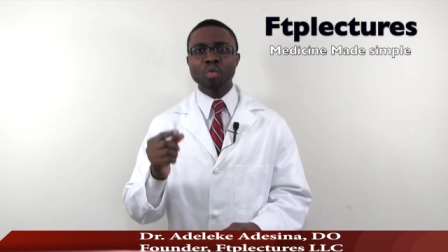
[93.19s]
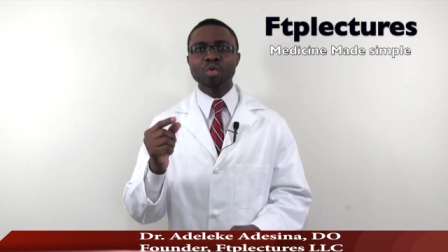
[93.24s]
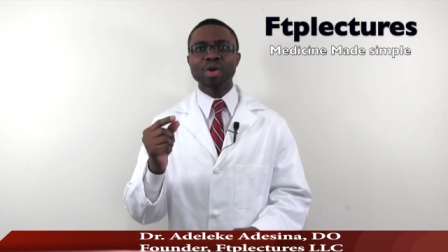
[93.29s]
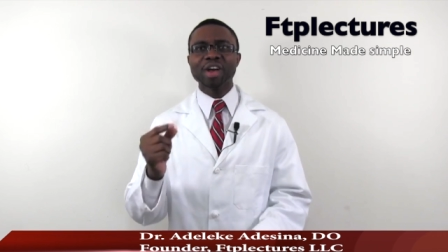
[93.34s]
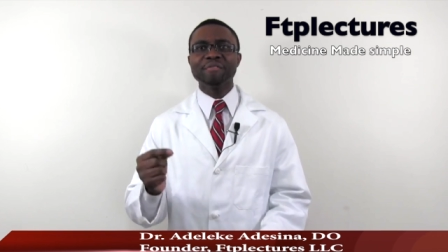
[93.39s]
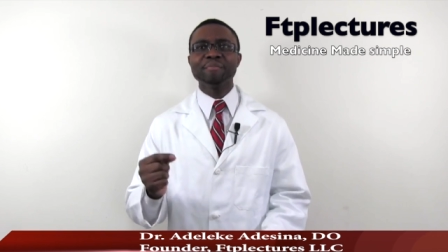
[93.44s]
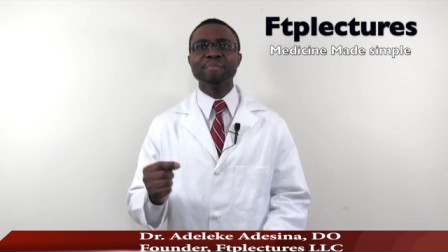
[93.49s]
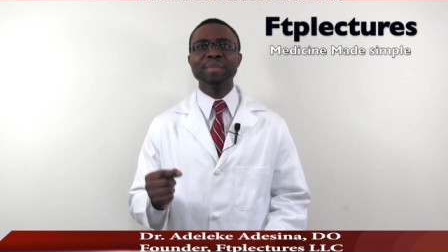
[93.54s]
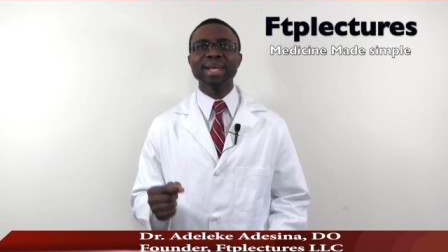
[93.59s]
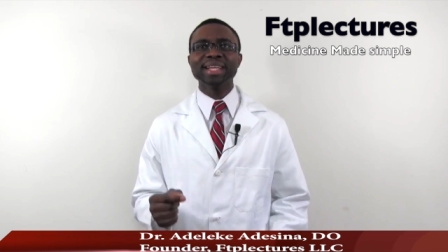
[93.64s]

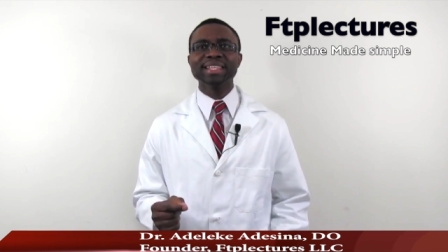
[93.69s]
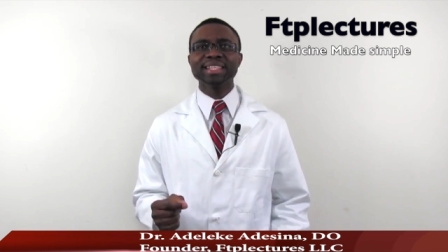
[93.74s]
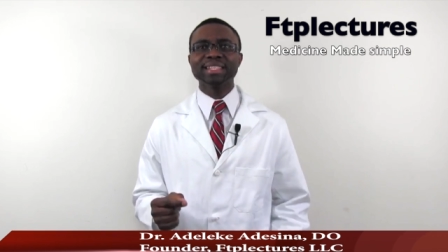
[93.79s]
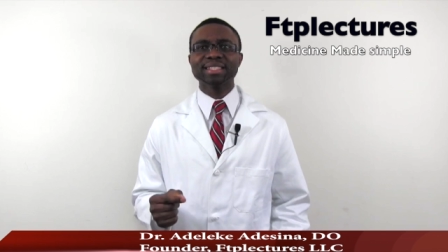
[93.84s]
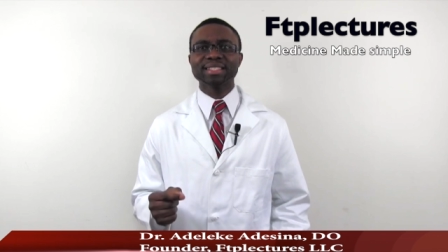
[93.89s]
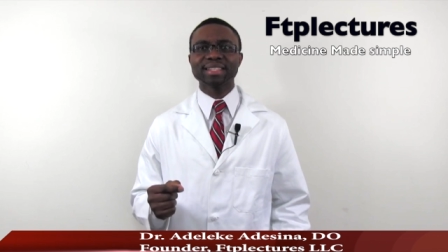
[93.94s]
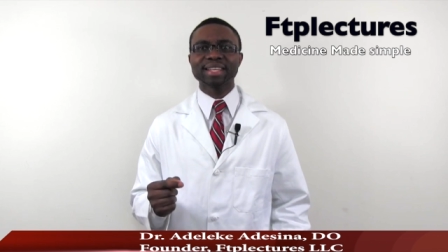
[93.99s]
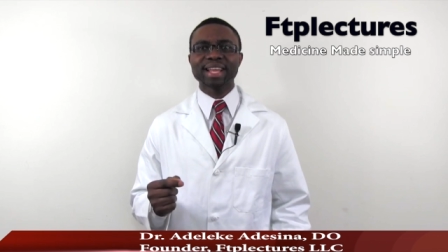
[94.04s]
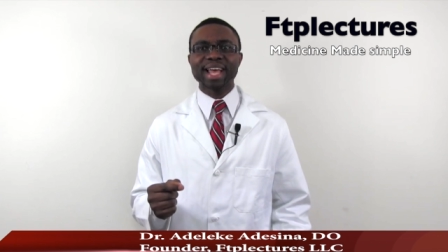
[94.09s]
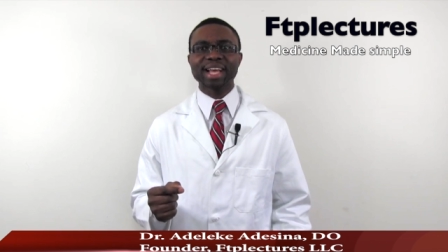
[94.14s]
We have made
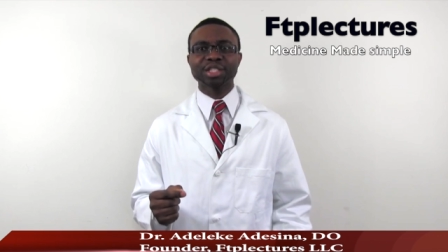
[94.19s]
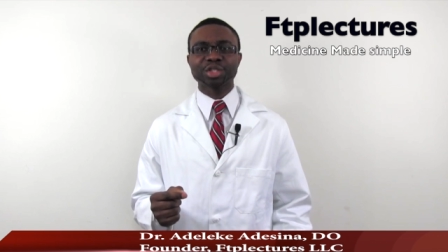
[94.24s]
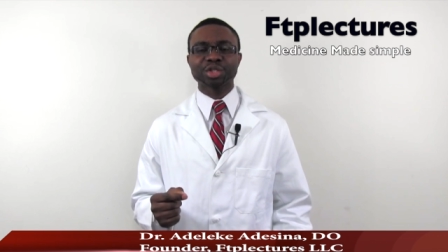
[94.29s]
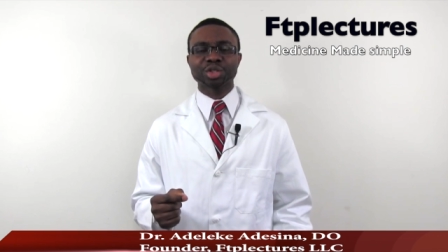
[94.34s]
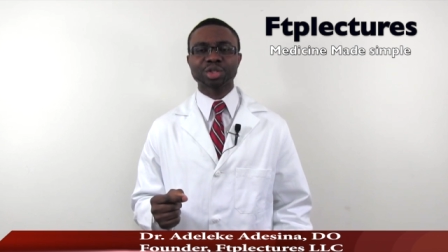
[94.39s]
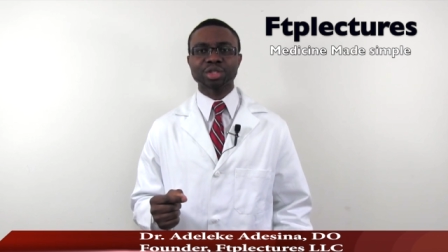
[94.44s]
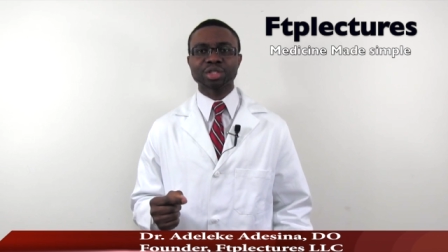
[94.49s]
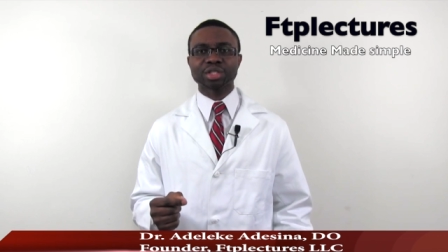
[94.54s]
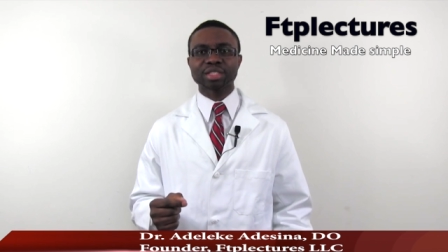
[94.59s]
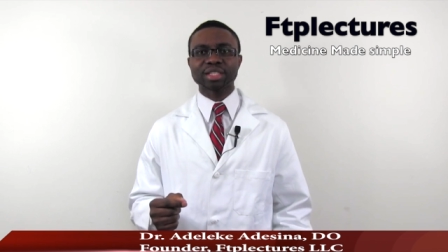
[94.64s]
these
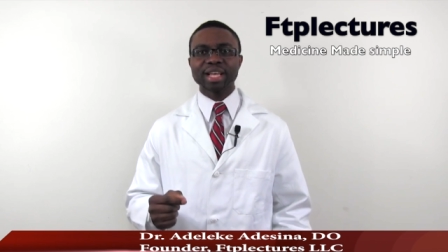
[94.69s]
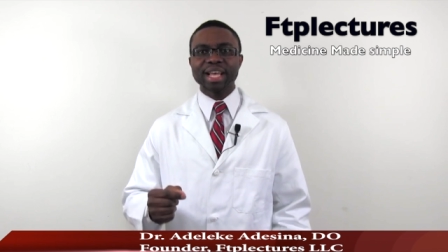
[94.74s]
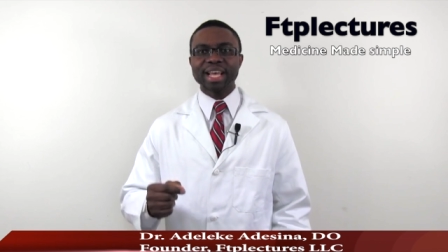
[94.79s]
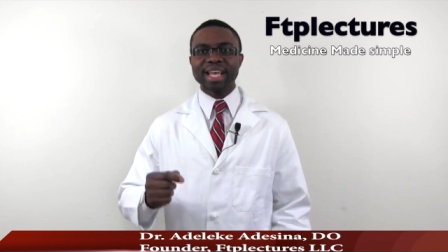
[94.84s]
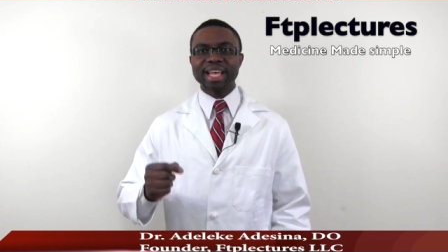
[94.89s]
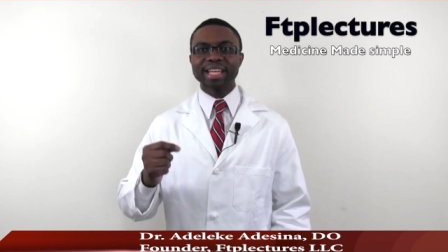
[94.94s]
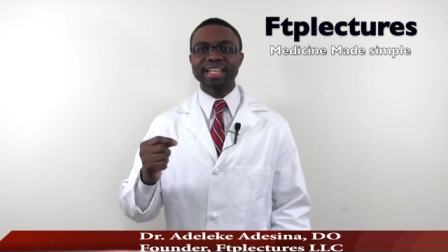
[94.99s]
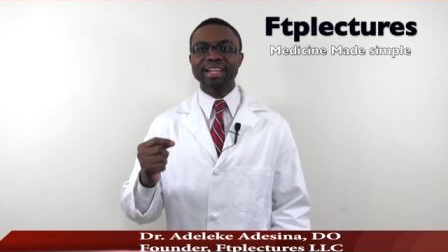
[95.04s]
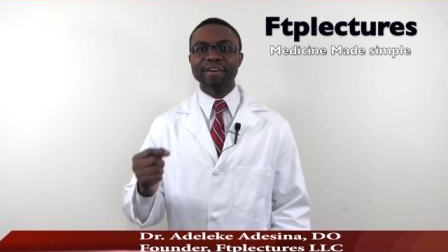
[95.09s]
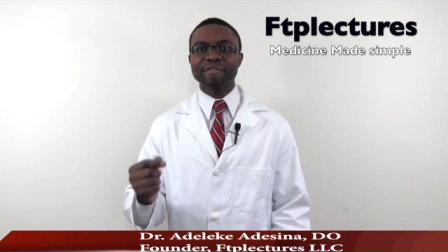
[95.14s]
lectures
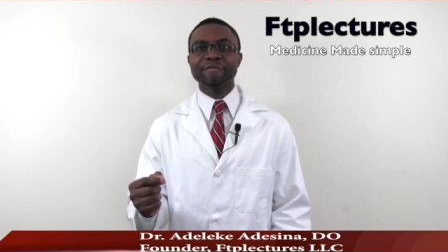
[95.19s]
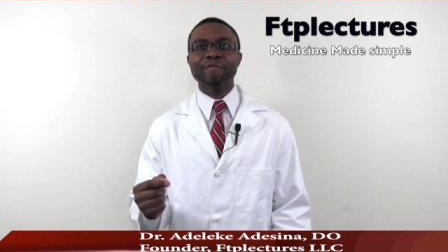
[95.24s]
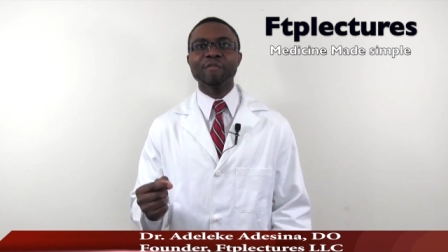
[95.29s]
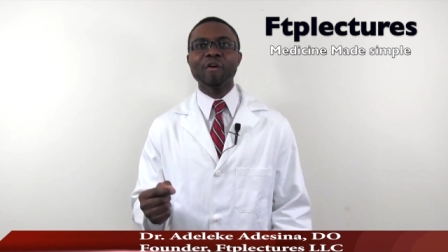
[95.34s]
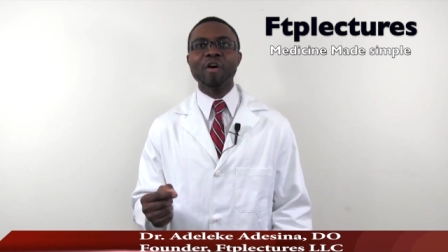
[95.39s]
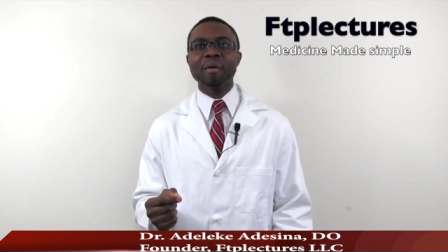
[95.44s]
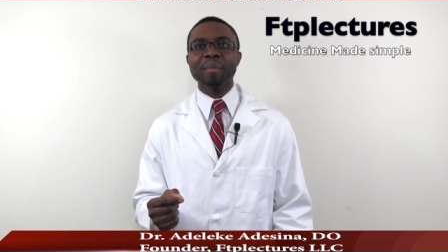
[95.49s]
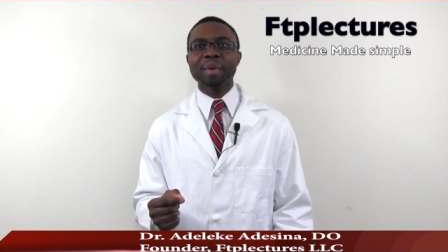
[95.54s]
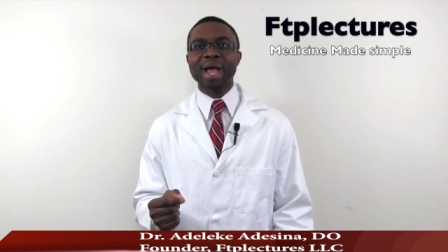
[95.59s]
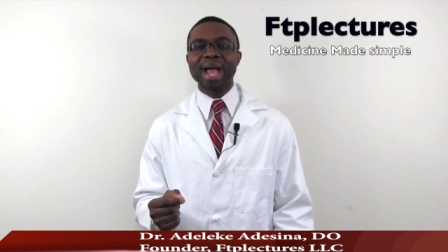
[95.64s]
in a
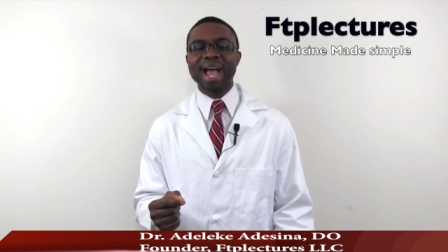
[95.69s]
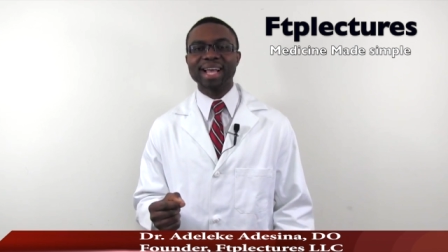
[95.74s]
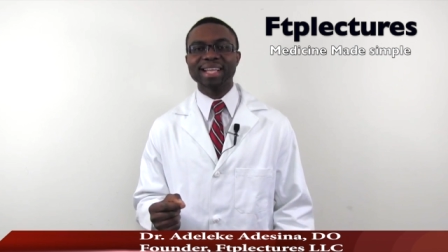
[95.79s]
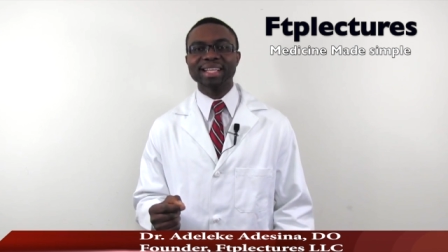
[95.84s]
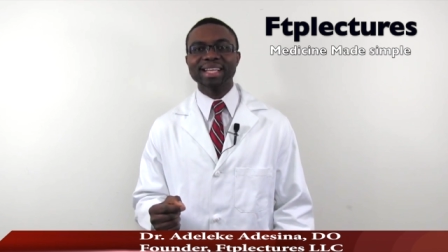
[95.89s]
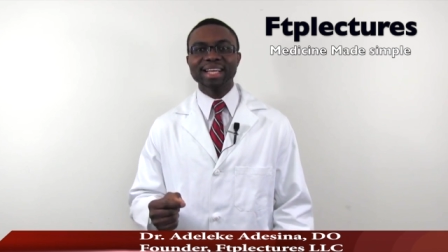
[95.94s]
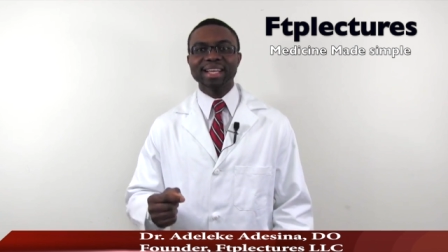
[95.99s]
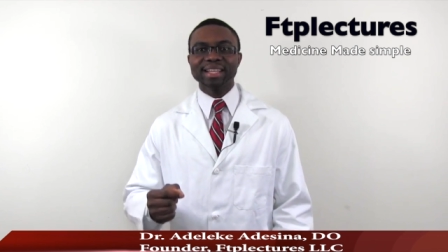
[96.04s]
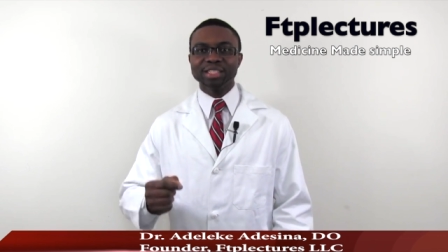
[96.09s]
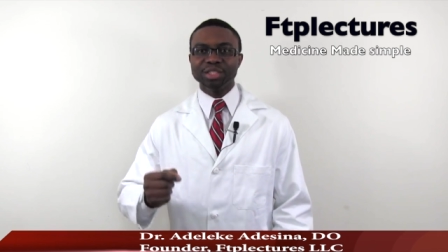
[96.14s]

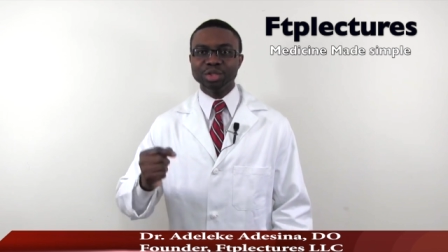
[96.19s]
format